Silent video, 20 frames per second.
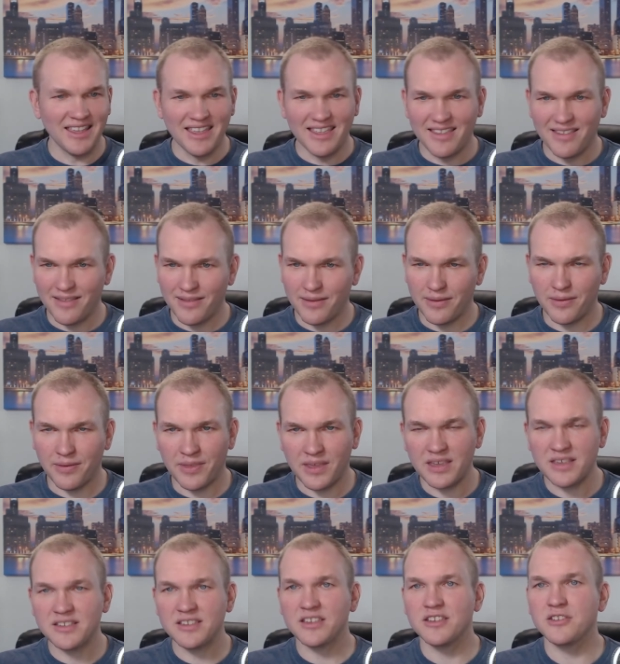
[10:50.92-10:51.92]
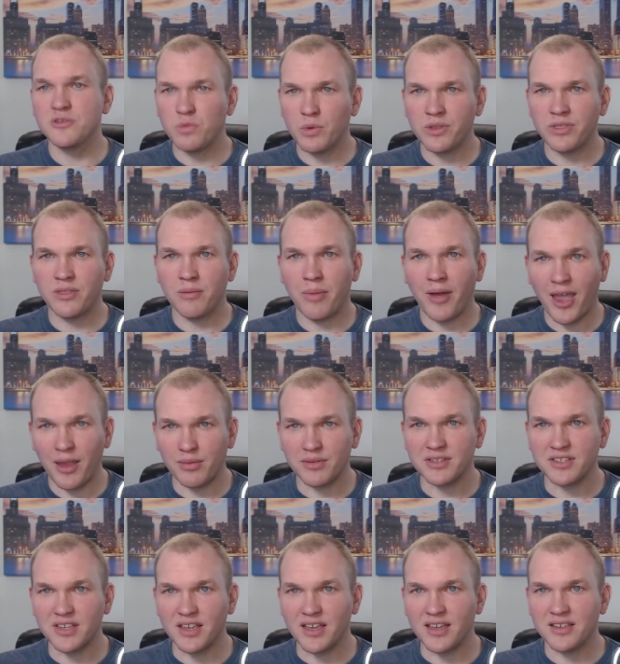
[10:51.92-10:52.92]
this is what the Bible
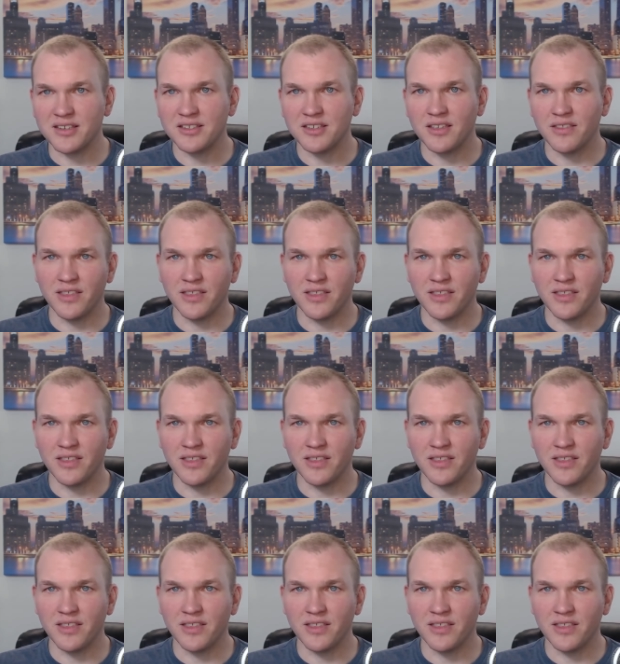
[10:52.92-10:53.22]
says.